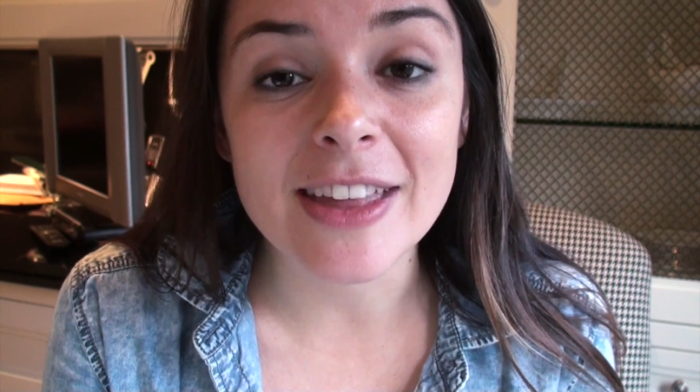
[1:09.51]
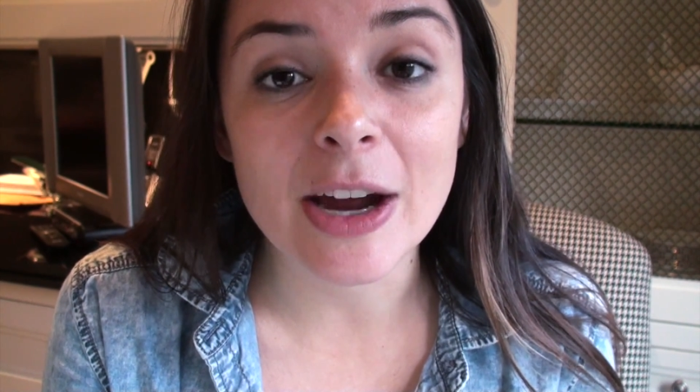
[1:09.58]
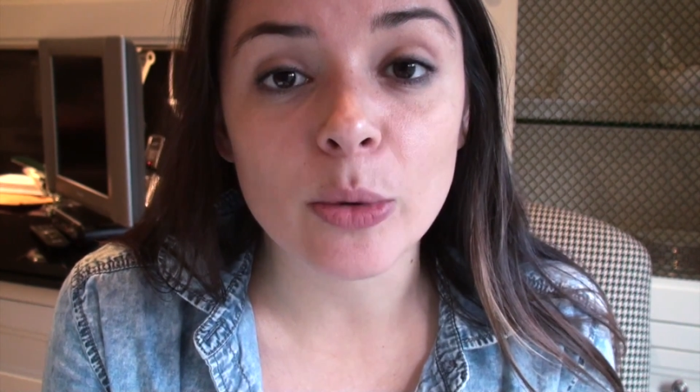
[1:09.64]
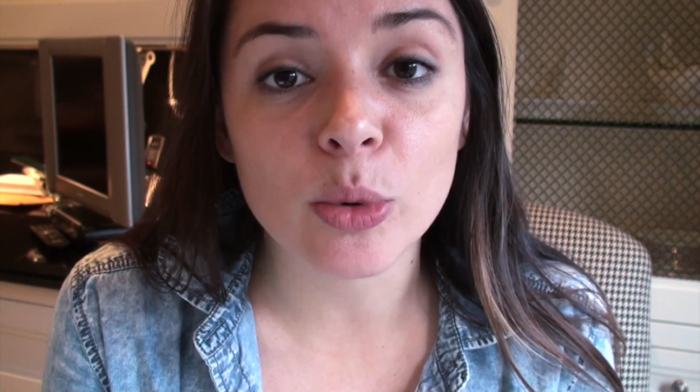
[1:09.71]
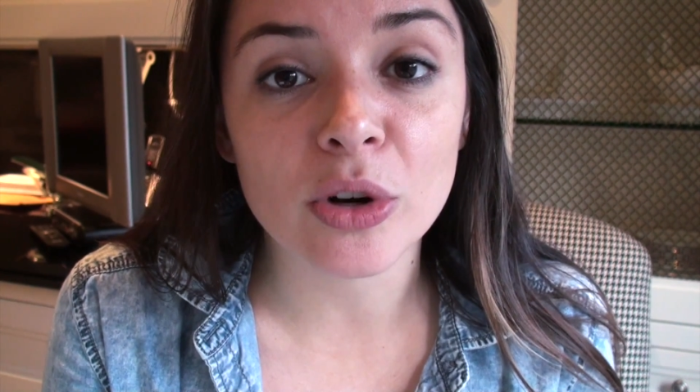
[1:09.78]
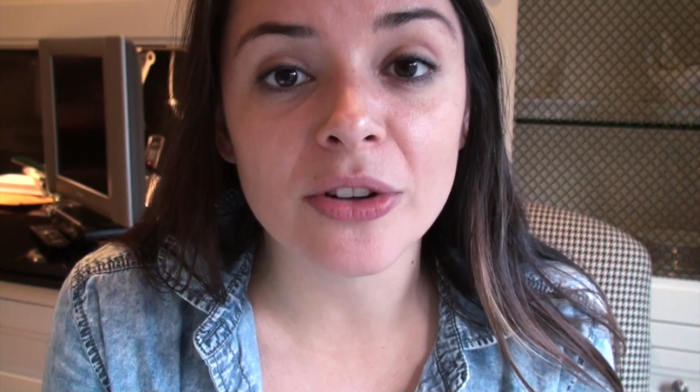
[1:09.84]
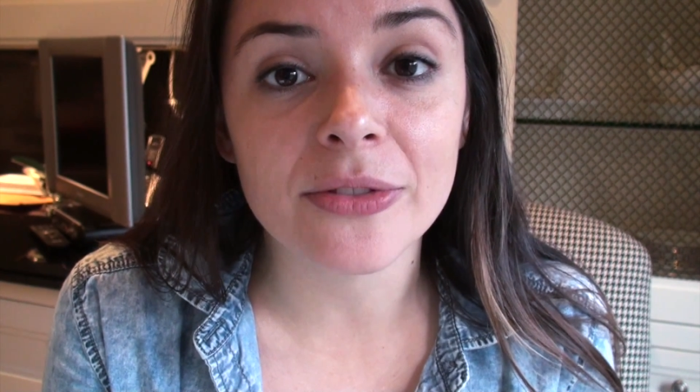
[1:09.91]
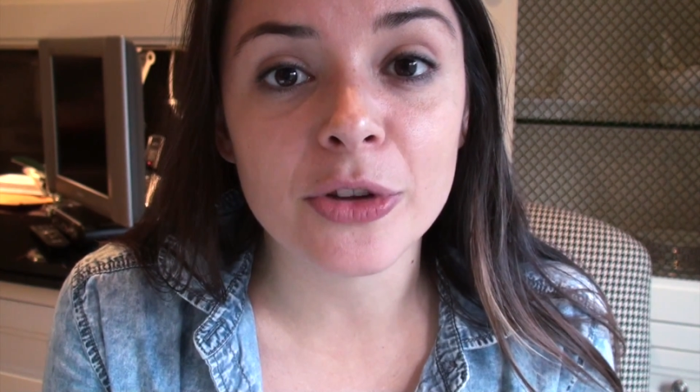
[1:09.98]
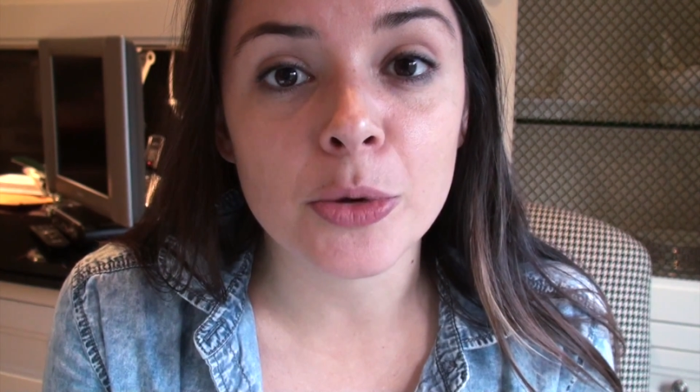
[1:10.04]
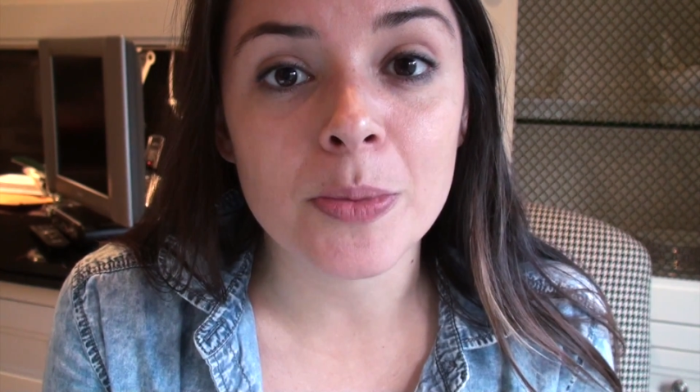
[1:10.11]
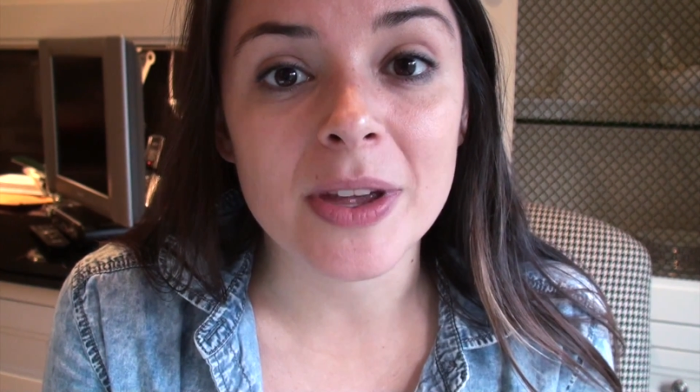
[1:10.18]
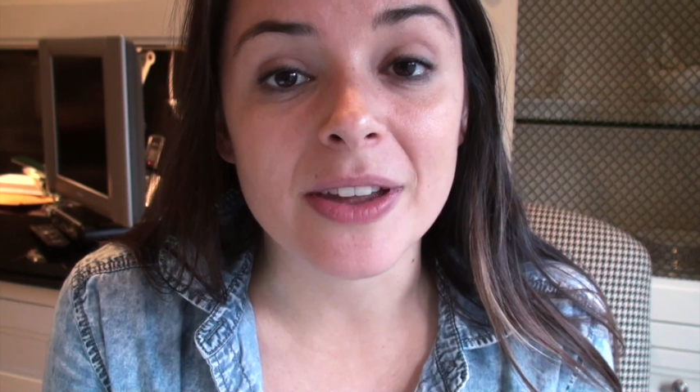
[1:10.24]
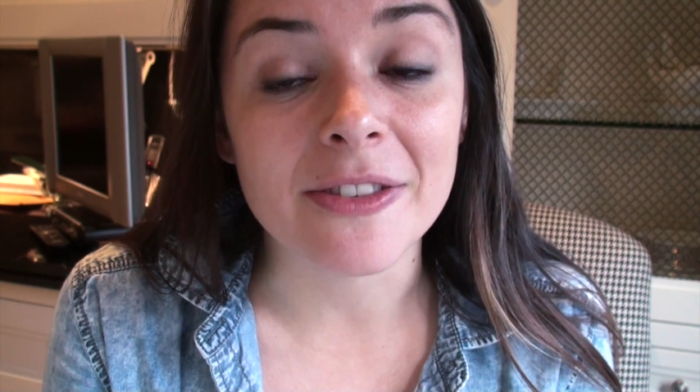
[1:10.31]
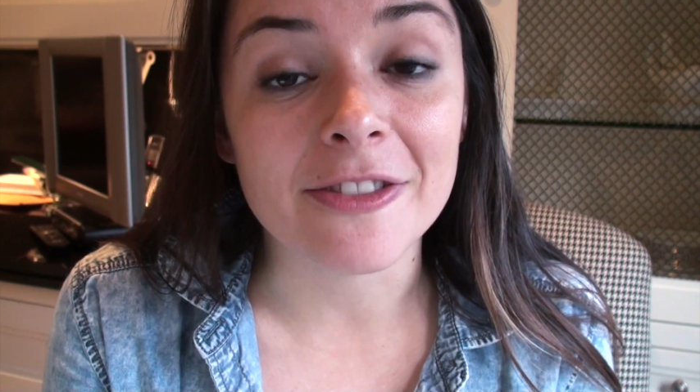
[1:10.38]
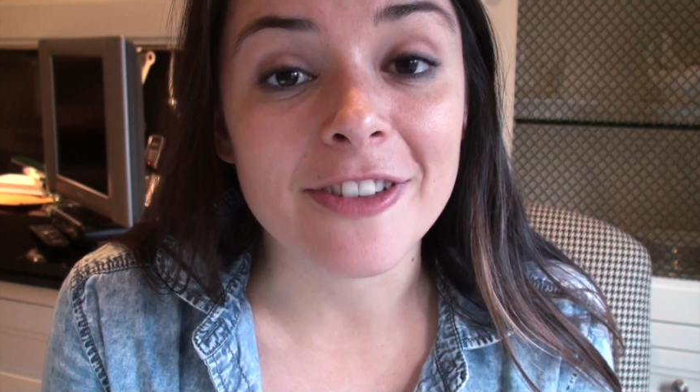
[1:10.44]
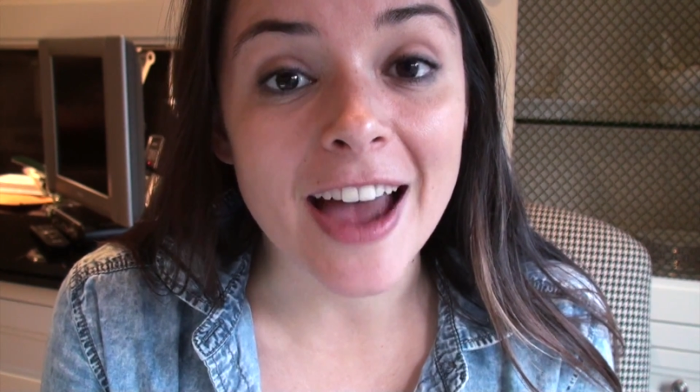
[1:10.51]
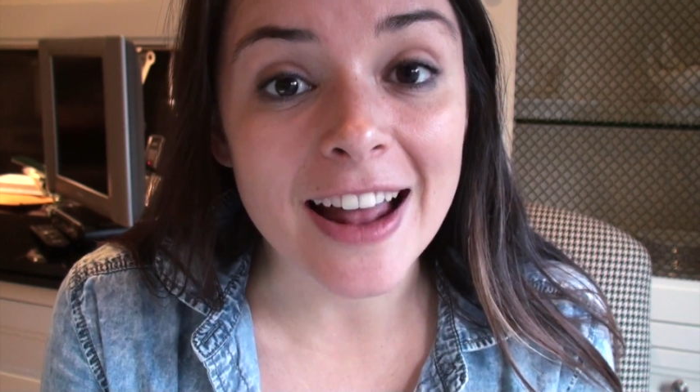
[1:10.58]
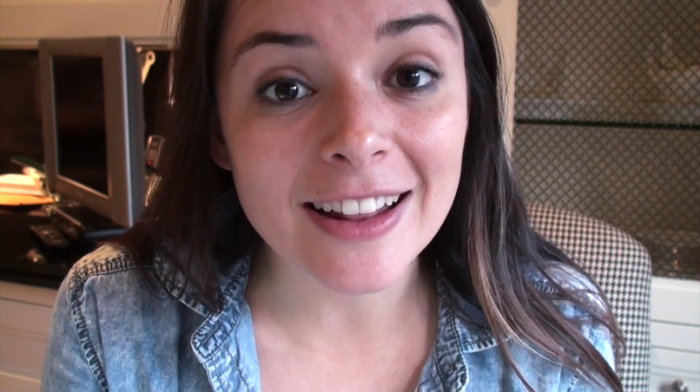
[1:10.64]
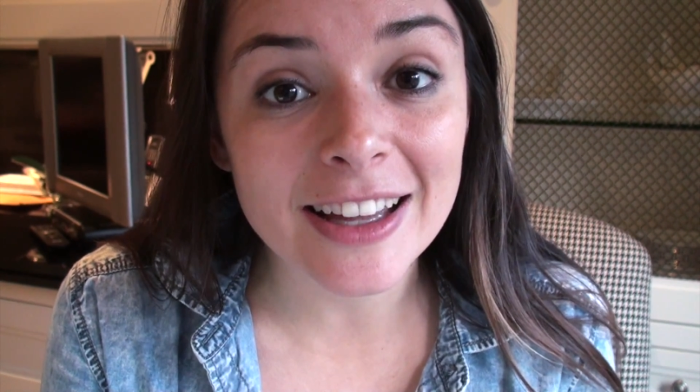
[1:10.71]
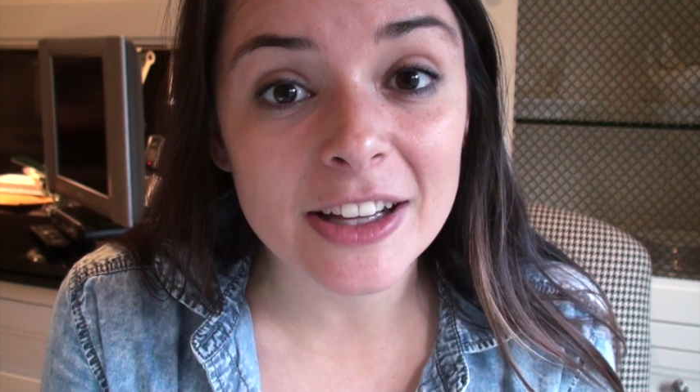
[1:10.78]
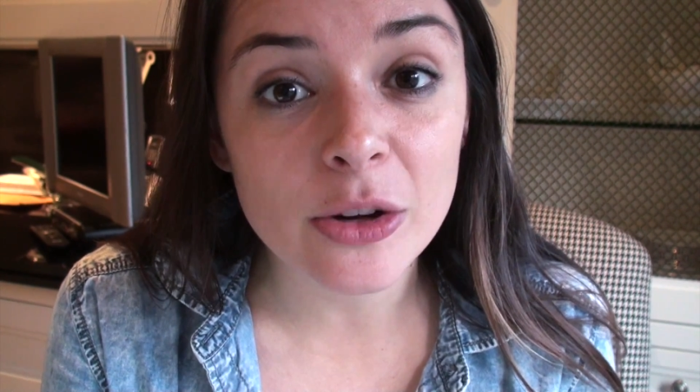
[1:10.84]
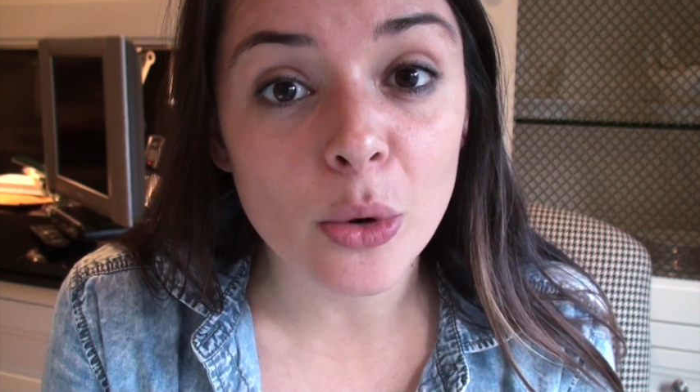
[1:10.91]
that worldview being
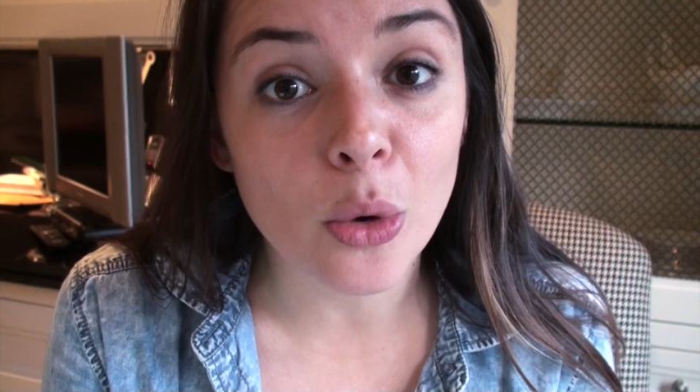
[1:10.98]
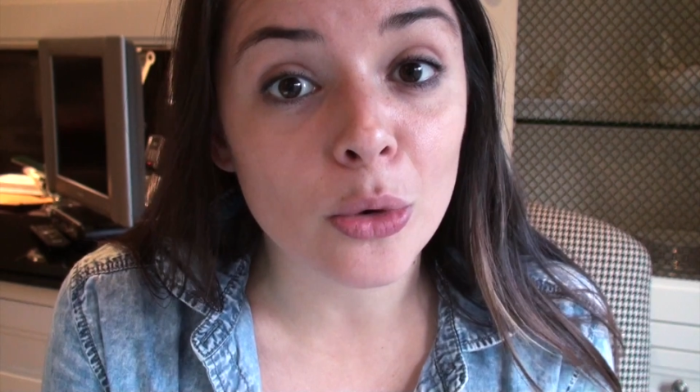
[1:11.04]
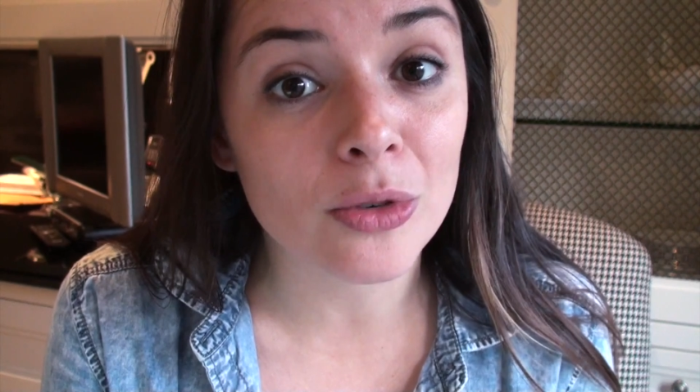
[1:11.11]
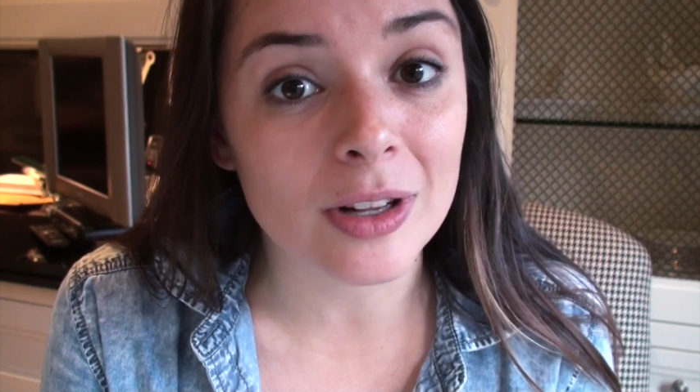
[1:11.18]
valid or